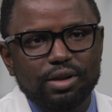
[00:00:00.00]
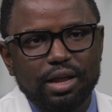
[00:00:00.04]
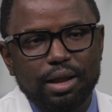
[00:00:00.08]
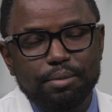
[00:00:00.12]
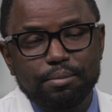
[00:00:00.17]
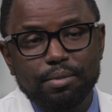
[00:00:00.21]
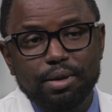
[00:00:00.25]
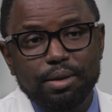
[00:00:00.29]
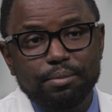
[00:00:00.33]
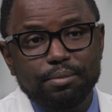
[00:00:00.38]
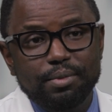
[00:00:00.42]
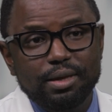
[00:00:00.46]
that
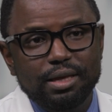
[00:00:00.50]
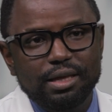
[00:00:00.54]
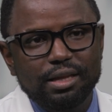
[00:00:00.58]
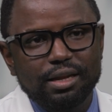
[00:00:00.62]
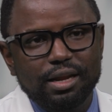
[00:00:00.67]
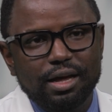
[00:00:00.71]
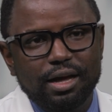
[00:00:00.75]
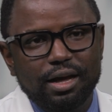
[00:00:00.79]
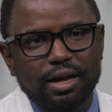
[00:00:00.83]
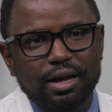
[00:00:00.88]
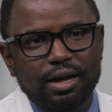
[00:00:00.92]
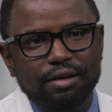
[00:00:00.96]
may mean
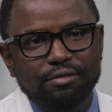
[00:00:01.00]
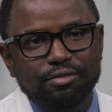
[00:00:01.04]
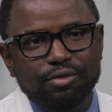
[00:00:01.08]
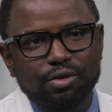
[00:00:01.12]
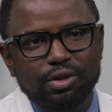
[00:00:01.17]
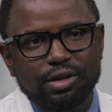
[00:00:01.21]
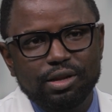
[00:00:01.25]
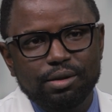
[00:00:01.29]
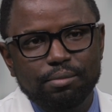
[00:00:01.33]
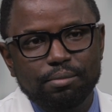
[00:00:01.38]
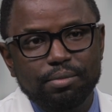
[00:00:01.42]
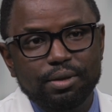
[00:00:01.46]
uh,
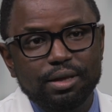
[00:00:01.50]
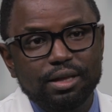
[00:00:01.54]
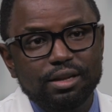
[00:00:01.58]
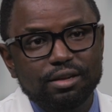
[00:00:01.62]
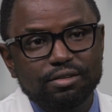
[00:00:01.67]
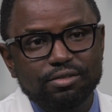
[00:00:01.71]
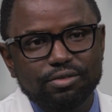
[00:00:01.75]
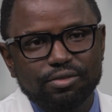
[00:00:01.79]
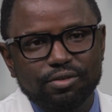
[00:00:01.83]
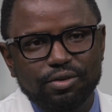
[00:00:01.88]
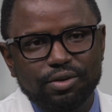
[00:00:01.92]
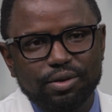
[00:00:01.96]
avoiding
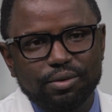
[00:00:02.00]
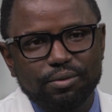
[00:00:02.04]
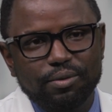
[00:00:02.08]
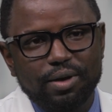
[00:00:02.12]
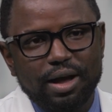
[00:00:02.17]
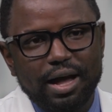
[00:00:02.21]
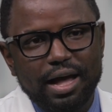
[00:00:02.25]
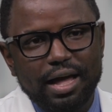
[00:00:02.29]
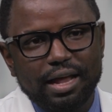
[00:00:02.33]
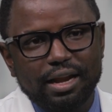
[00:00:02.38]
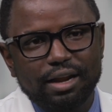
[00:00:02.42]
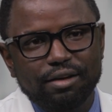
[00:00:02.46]
beans for a
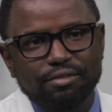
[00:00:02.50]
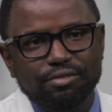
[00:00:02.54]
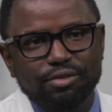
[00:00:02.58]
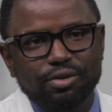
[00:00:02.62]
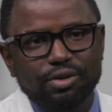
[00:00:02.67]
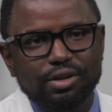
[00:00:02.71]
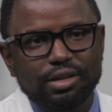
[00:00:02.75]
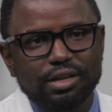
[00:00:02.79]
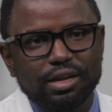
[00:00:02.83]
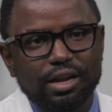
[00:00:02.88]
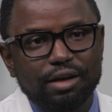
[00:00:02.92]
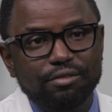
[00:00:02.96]
while,
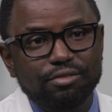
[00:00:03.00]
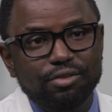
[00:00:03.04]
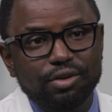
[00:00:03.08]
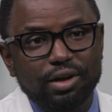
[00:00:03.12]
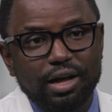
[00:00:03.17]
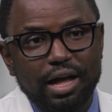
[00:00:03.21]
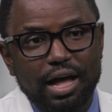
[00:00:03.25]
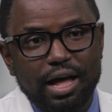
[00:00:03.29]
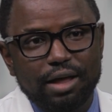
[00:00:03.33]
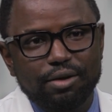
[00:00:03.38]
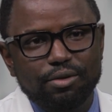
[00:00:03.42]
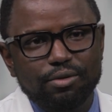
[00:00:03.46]
avoiding
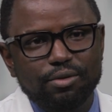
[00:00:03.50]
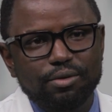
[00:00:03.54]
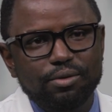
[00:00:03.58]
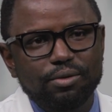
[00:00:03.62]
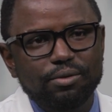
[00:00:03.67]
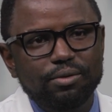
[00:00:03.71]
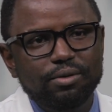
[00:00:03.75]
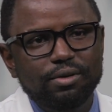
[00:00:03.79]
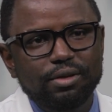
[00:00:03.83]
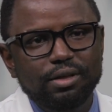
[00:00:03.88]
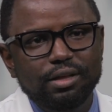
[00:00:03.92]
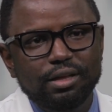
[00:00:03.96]

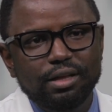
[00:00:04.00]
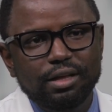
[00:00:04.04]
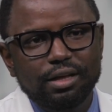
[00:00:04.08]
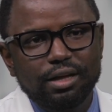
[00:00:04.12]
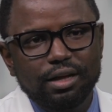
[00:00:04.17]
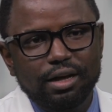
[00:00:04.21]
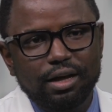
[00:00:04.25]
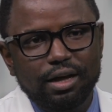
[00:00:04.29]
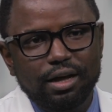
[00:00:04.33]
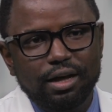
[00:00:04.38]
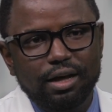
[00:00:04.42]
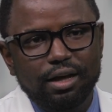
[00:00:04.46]
avocado,
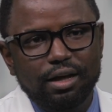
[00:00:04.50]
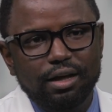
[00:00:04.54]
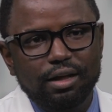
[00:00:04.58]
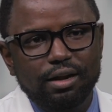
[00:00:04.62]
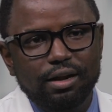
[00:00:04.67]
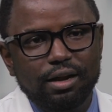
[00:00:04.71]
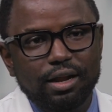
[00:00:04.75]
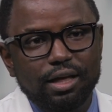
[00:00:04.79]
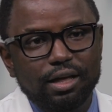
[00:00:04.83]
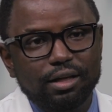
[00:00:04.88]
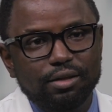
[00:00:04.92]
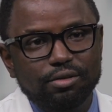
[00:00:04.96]
uh,
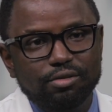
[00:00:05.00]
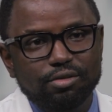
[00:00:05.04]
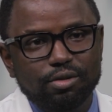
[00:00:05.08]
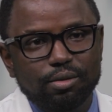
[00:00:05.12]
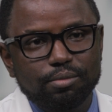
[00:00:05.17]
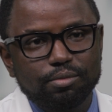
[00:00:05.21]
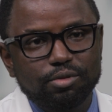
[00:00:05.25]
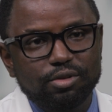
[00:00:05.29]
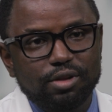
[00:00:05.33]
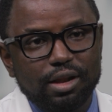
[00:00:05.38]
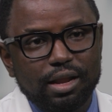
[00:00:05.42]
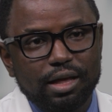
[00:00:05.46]
leg,
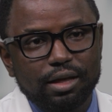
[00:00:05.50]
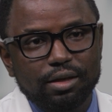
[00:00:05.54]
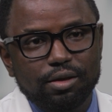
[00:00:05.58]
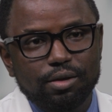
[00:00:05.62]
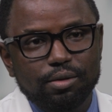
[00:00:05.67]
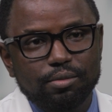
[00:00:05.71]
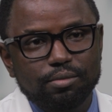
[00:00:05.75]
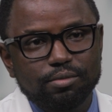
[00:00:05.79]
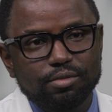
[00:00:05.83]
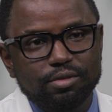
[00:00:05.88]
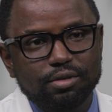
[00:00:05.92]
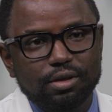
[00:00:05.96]
some
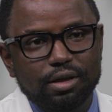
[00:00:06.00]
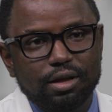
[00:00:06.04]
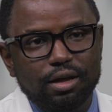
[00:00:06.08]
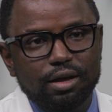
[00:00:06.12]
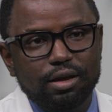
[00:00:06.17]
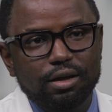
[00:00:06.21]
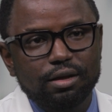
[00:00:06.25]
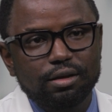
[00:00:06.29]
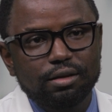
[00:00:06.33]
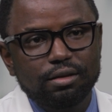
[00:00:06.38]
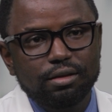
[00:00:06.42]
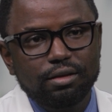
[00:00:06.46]
legumes,
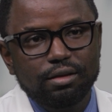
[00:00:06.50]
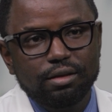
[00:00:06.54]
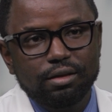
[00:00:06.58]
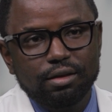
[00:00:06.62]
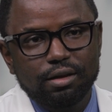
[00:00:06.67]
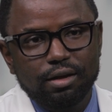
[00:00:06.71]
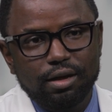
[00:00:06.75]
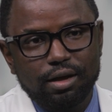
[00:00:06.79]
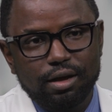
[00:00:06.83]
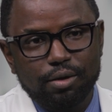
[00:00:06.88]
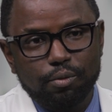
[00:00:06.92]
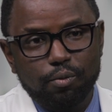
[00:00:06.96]
uh,
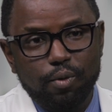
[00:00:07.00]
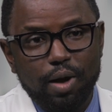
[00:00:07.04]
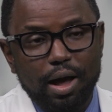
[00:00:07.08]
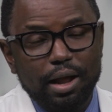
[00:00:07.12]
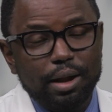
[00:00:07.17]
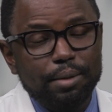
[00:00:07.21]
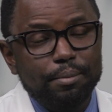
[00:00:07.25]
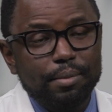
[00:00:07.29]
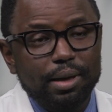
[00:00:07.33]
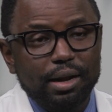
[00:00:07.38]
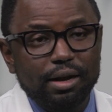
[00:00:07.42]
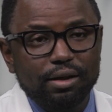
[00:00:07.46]
uh,
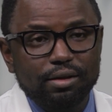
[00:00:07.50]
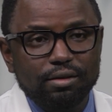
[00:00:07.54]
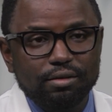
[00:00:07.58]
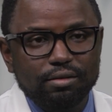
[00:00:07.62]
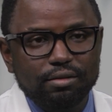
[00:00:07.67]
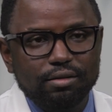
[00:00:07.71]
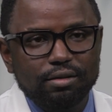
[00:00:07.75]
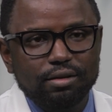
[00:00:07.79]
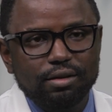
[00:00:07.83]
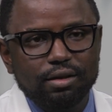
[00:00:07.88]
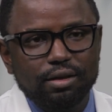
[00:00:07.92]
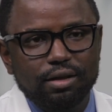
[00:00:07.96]

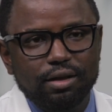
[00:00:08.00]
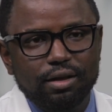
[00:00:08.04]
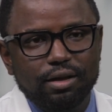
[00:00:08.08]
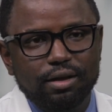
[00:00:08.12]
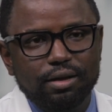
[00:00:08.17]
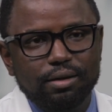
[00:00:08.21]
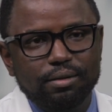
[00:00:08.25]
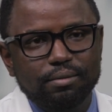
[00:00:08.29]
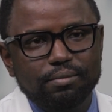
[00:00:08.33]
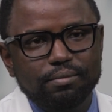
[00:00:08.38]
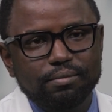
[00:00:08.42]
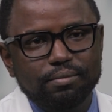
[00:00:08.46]
watermelon,
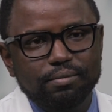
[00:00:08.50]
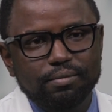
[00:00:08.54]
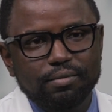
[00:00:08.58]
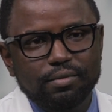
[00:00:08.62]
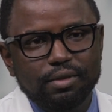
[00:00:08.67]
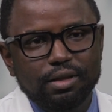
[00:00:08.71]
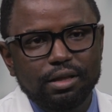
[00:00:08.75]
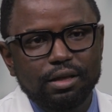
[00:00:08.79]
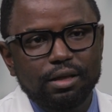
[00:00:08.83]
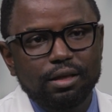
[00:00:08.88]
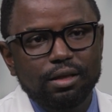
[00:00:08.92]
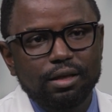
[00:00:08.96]
um,
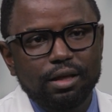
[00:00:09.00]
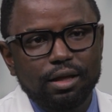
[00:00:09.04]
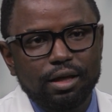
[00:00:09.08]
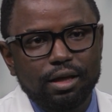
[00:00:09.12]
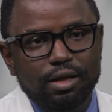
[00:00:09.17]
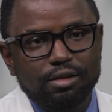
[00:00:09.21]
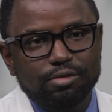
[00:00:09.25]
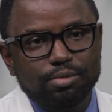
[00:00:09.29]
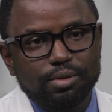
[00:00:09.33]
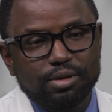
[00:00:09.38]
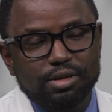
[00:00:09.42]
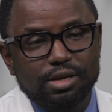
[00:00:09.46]

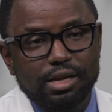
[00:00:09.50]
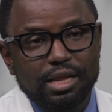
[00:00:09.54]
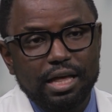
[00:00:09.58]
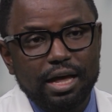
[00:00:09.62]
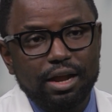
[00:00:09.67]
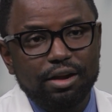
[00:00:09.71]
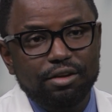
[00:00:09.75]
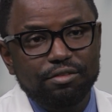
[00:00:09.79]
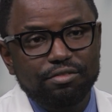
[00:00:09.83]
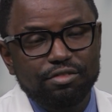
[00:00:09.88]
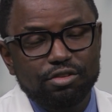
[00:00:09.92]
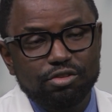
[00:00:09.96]
especially
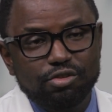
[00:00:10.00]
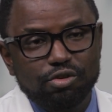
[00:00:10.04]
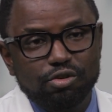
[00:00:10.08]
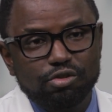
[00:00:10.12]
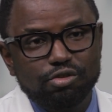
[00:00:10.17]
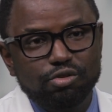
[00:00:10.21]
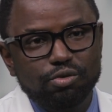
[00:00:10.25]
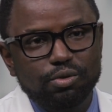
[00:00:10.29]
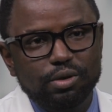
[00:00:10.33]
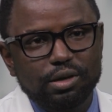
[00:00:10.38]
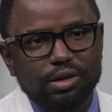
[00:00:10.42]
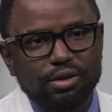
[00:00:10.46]
artificial
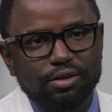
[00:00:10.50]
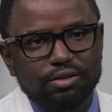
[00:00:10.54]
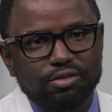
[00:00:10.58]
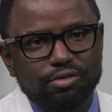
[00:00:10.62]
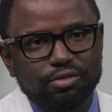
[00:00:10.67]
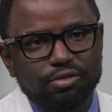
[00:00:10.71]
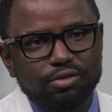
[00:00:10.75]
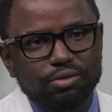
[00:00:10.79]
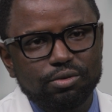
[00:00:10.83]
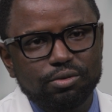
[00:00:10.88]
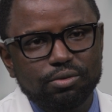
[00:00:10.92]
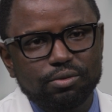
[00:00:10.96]
sweeteners
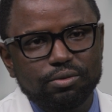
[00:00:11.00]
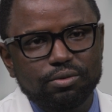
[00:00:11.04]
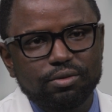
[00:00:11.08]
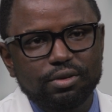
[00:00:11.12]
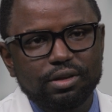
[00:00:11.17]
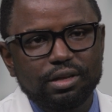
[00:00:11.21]
too.